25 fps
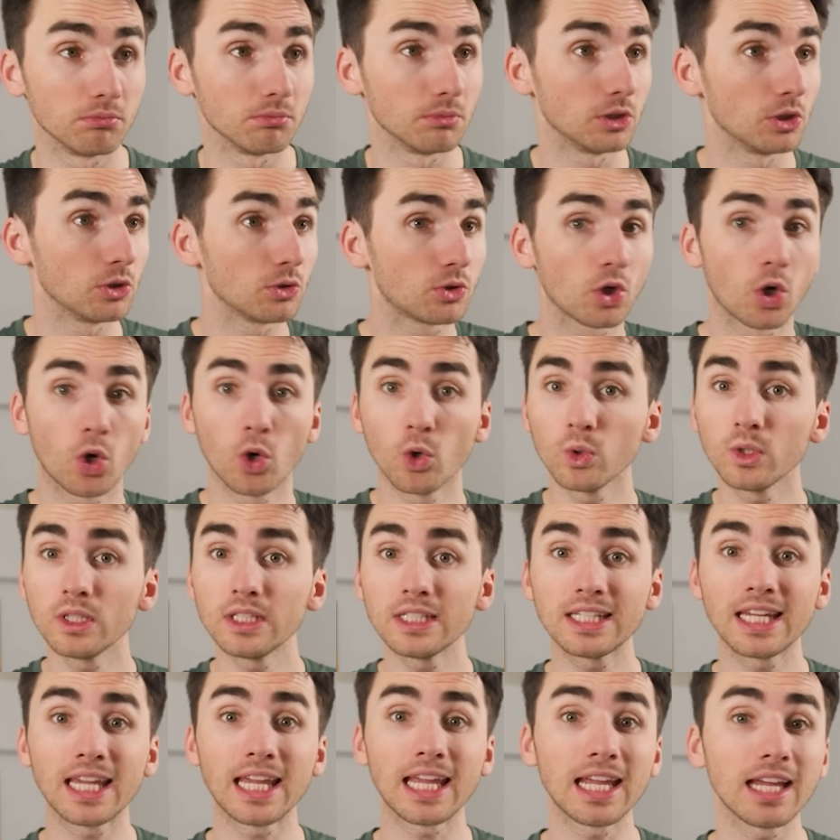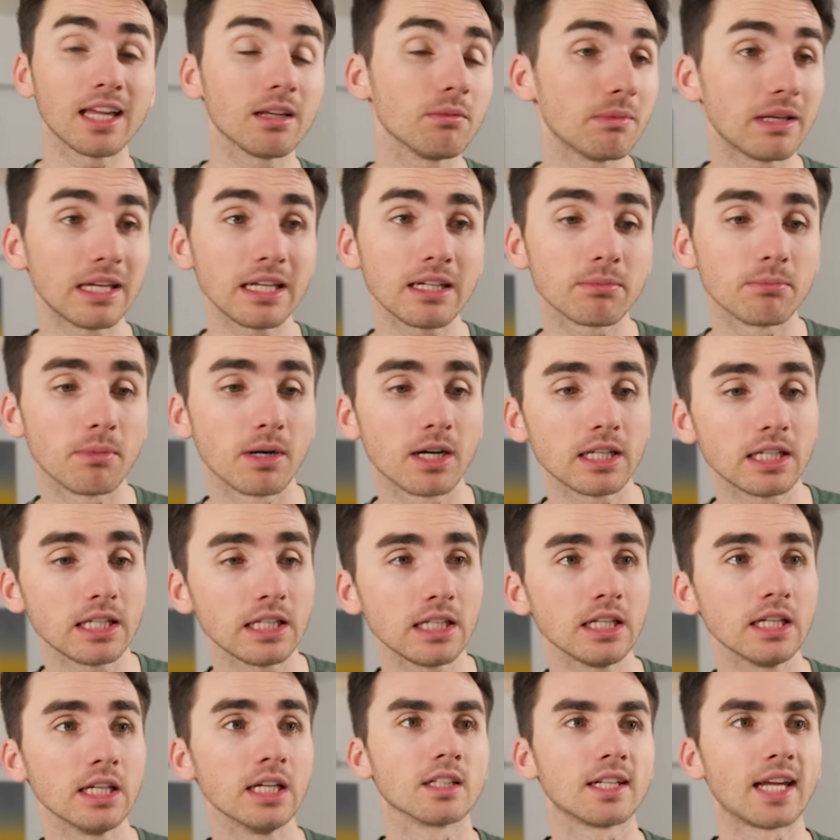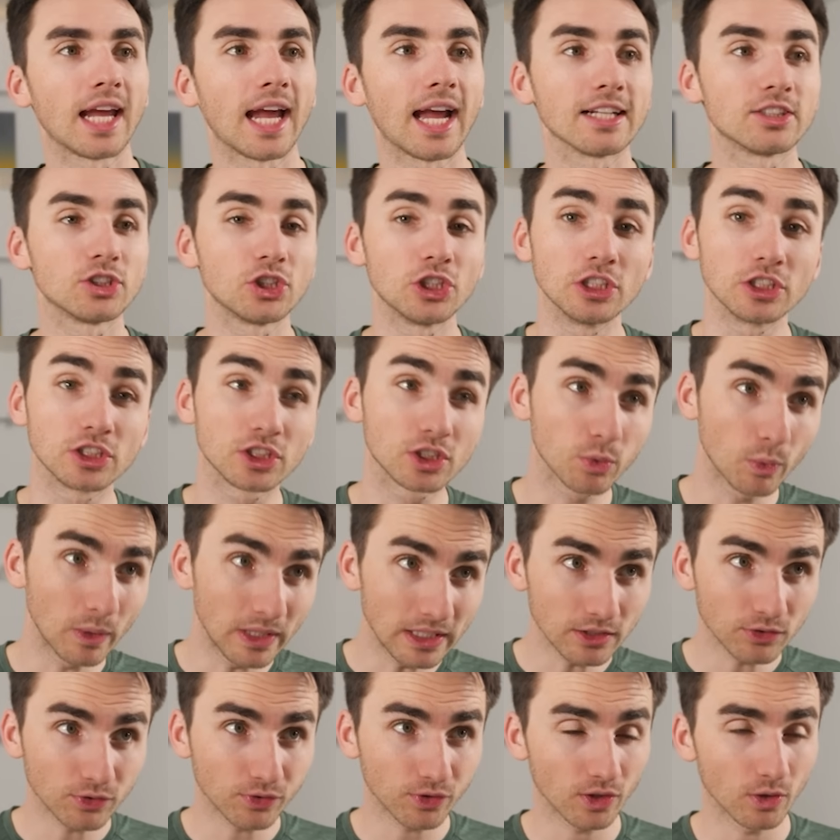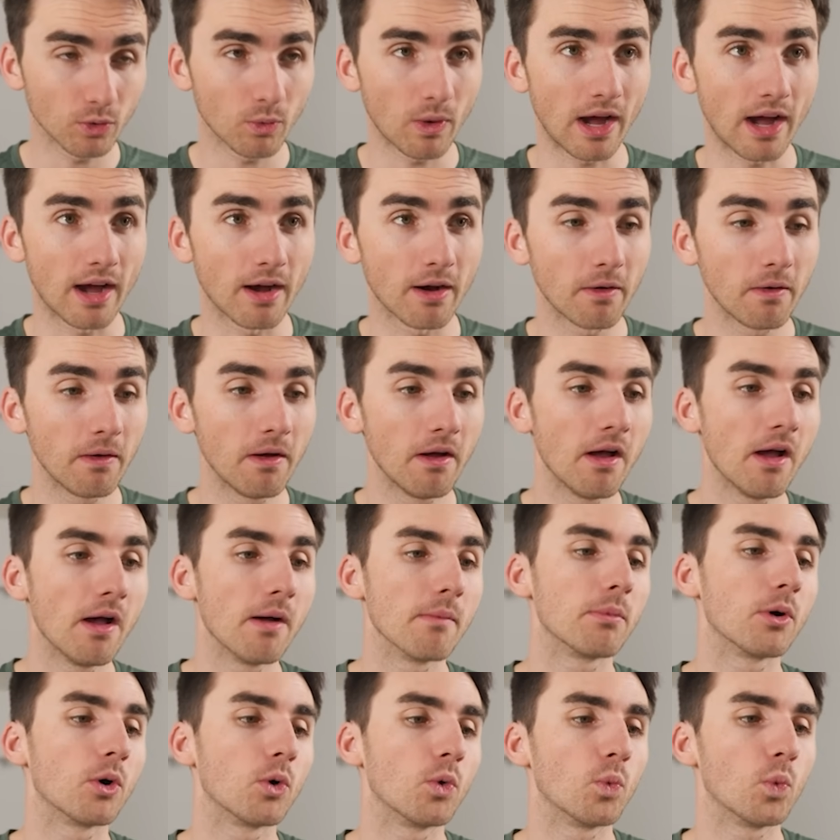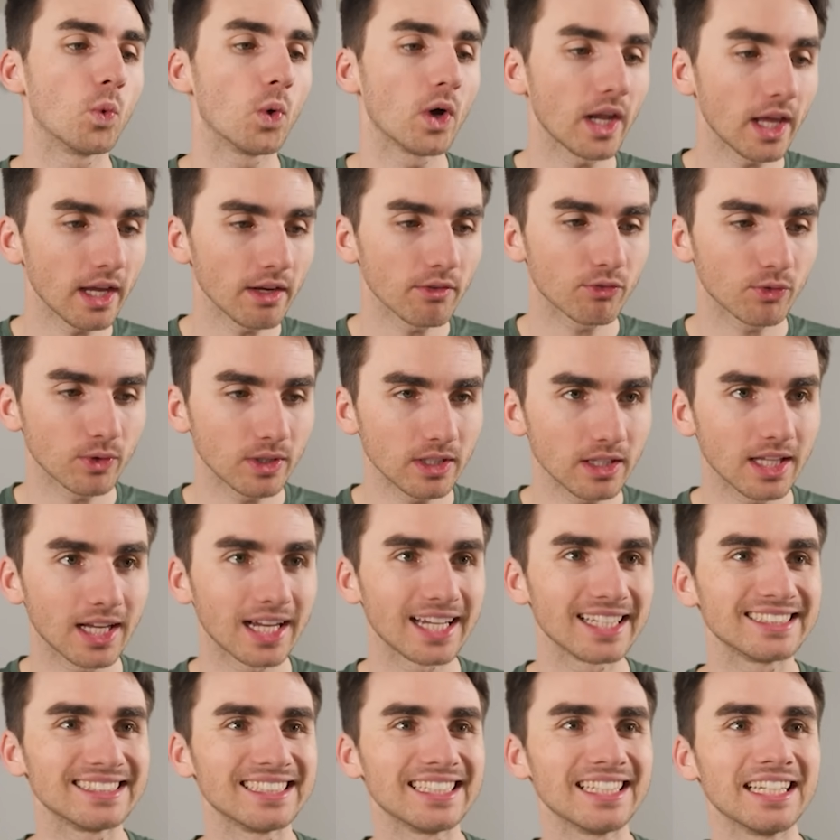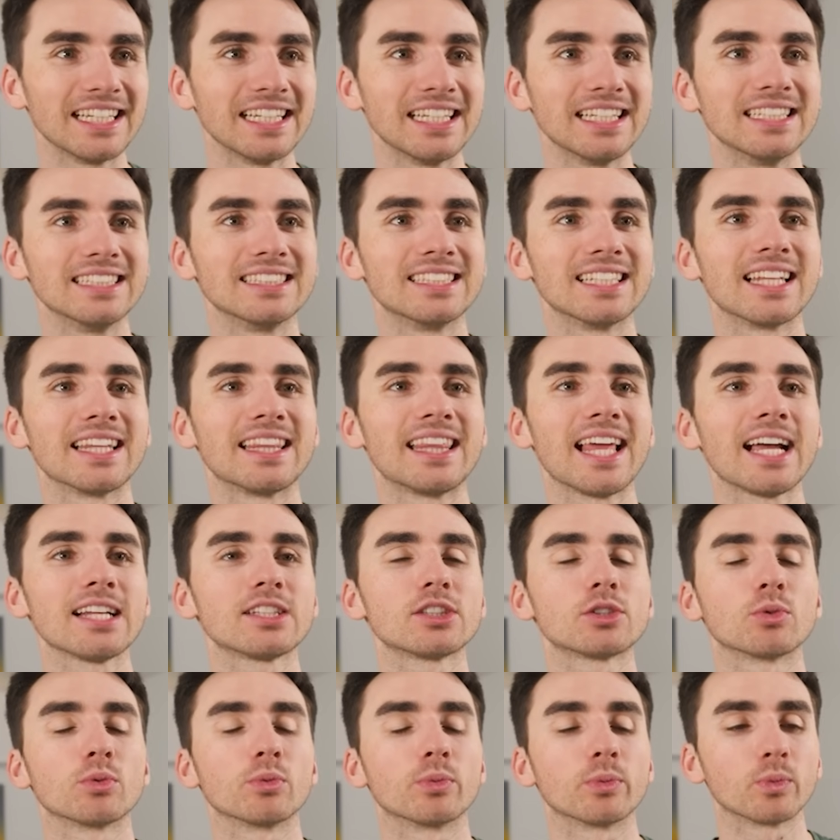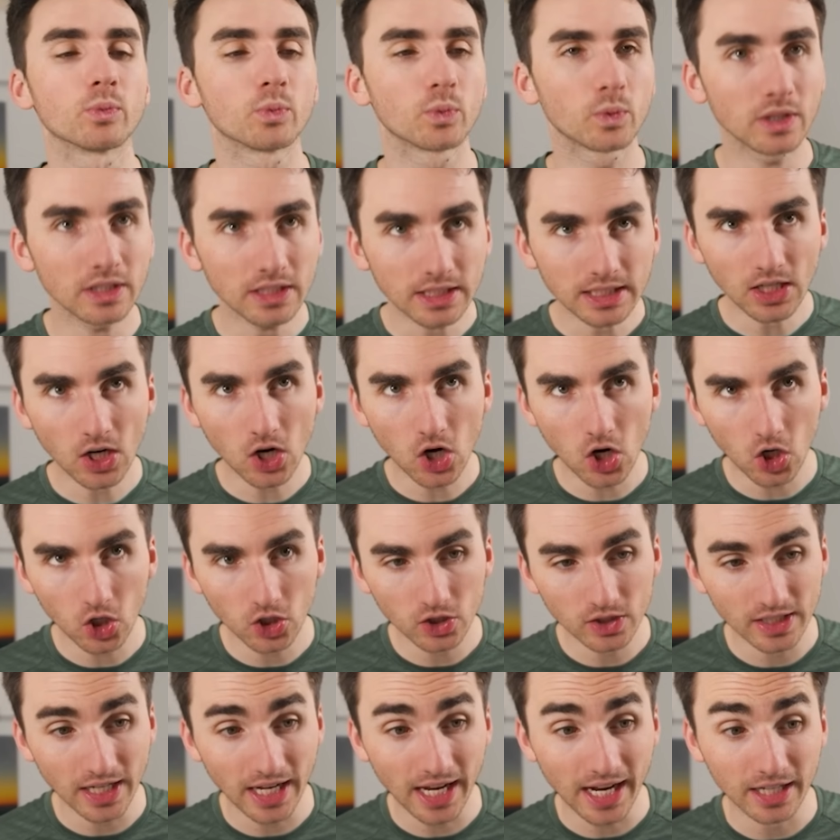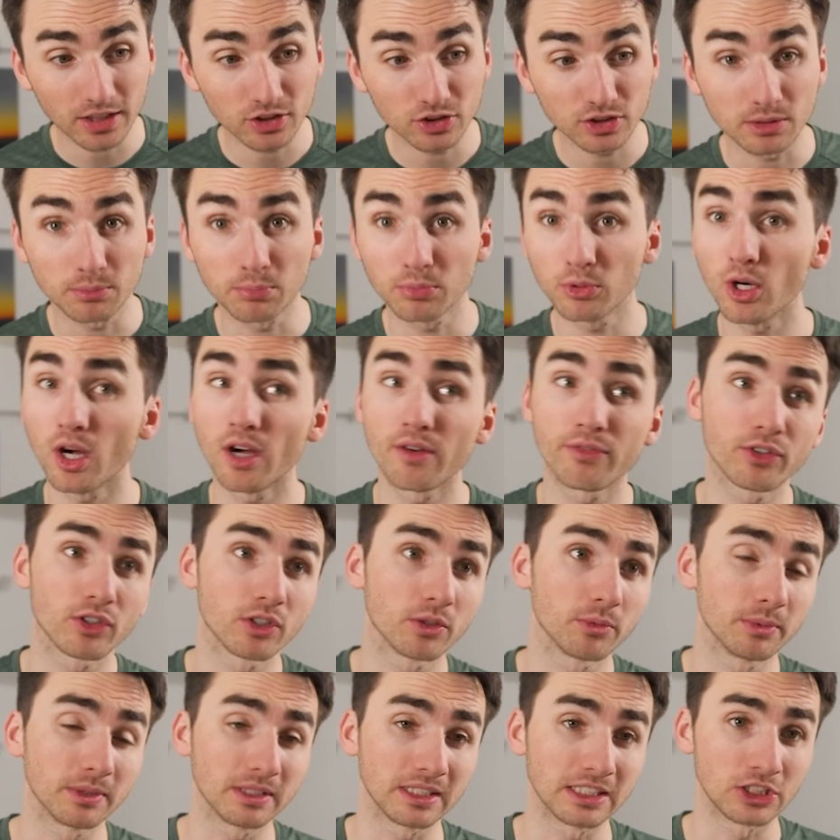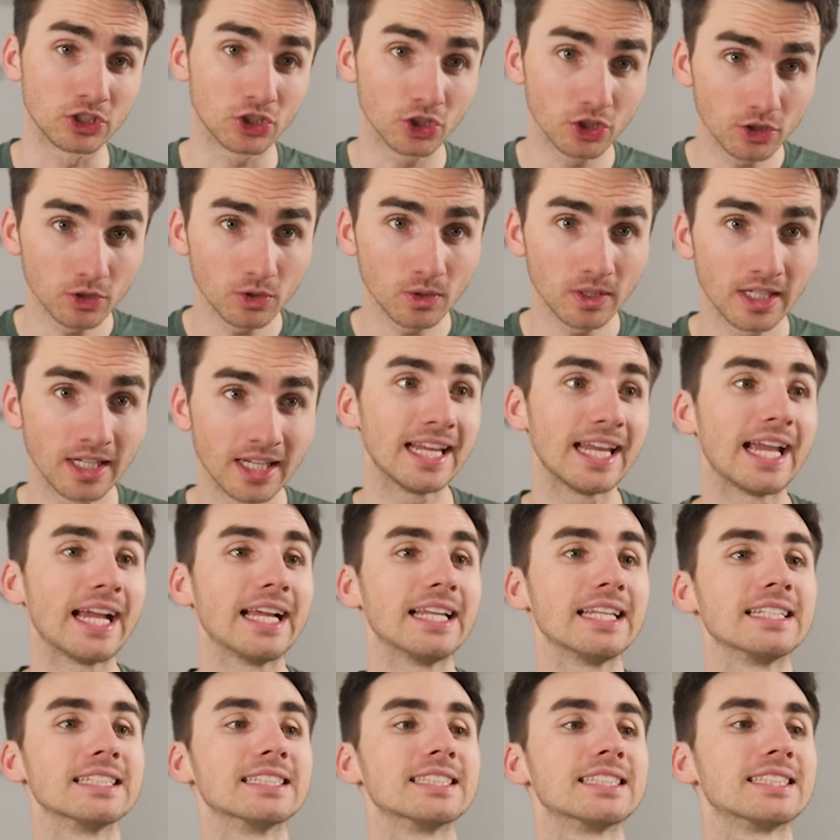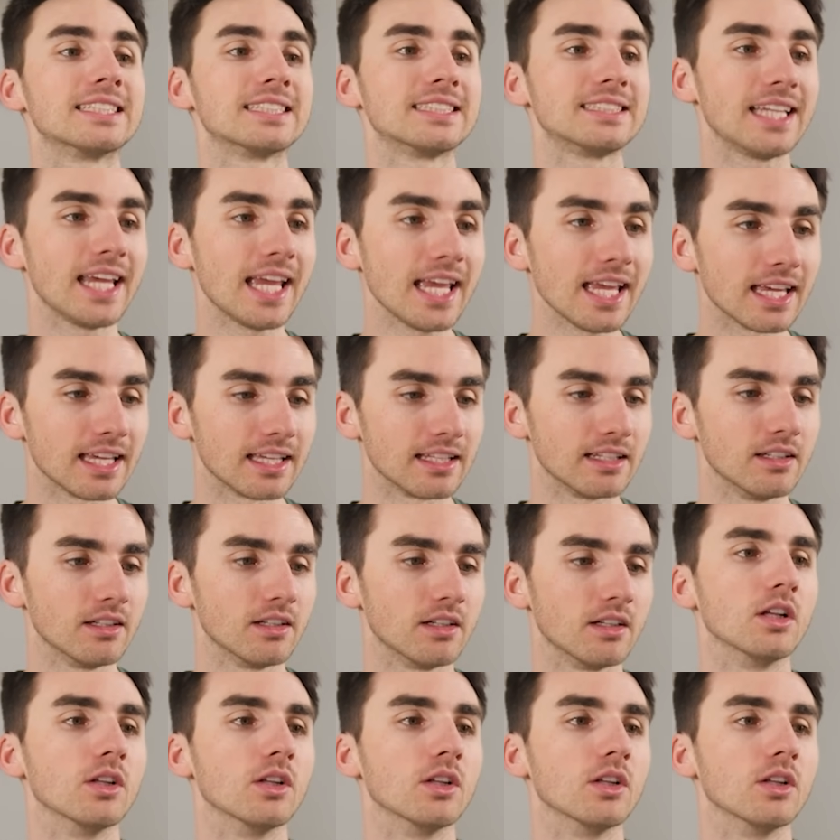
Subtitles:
you totally can make money catching swings for a while, but what I've realized is that's really hard to actually profitably do. And instead,